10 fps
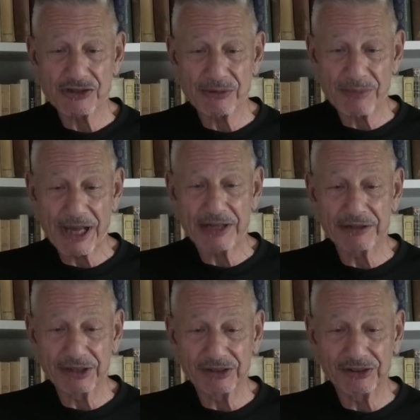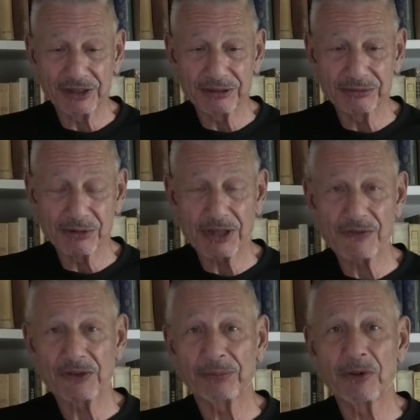the batteries in one of the
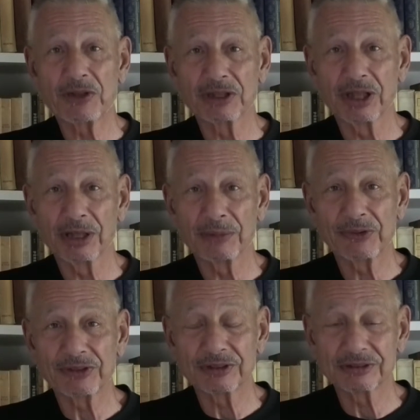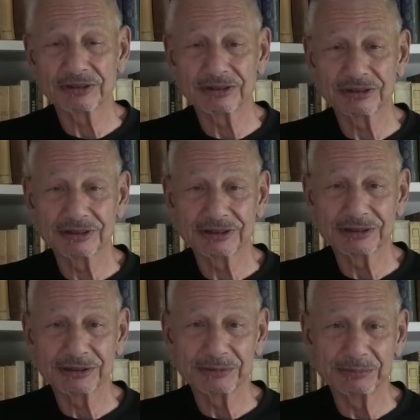smoke alarms,
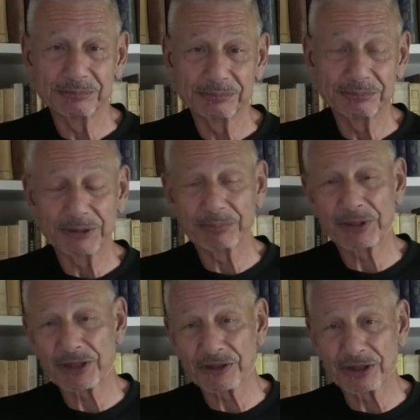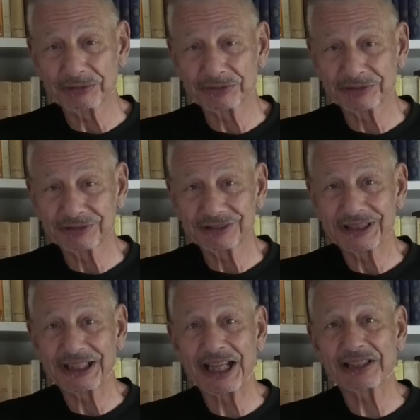but put it off
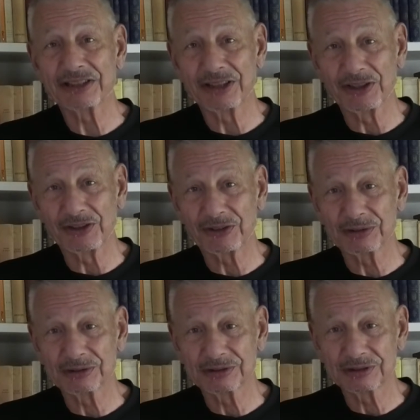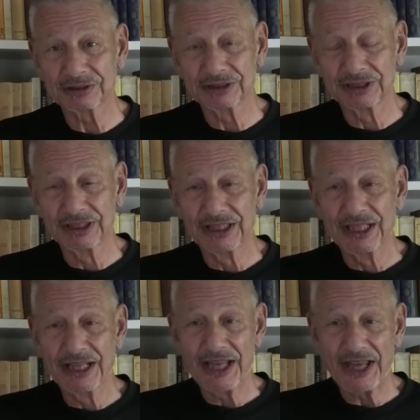and hadn't done so.
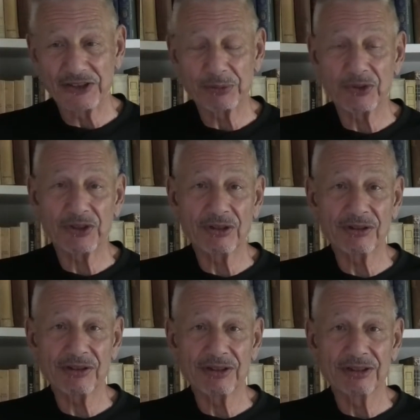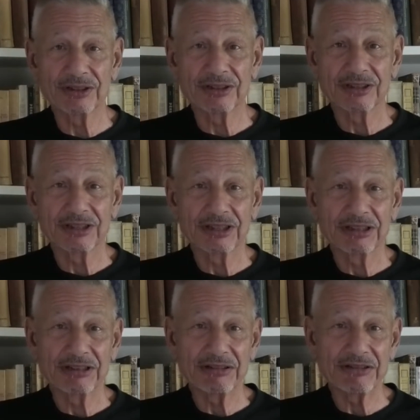As a result,
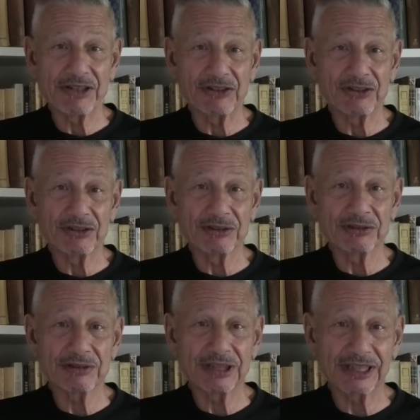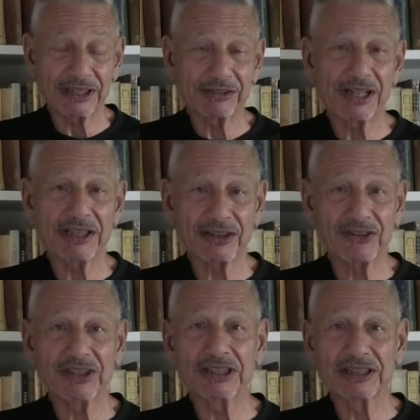there's no electronic
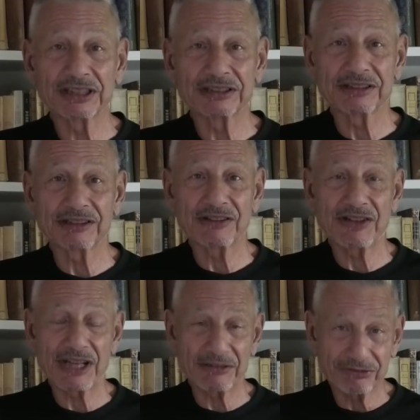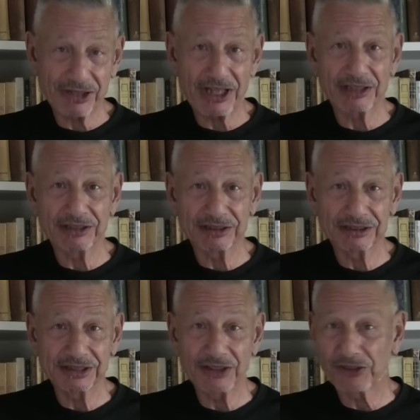signaling that a fire
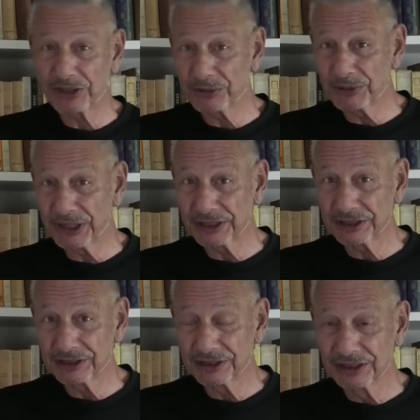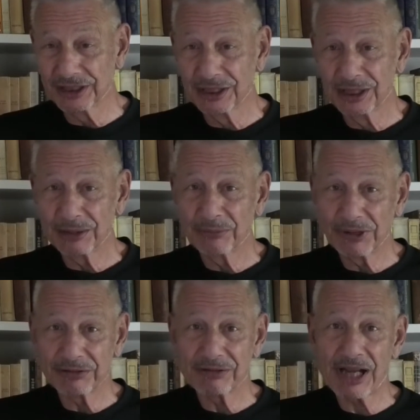is underway,
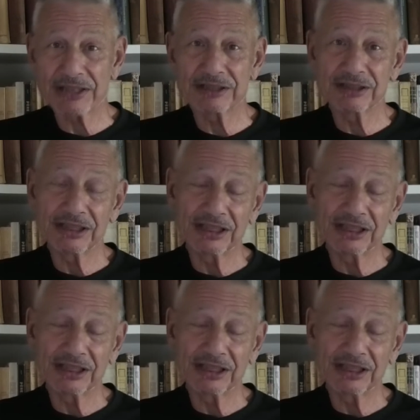but rather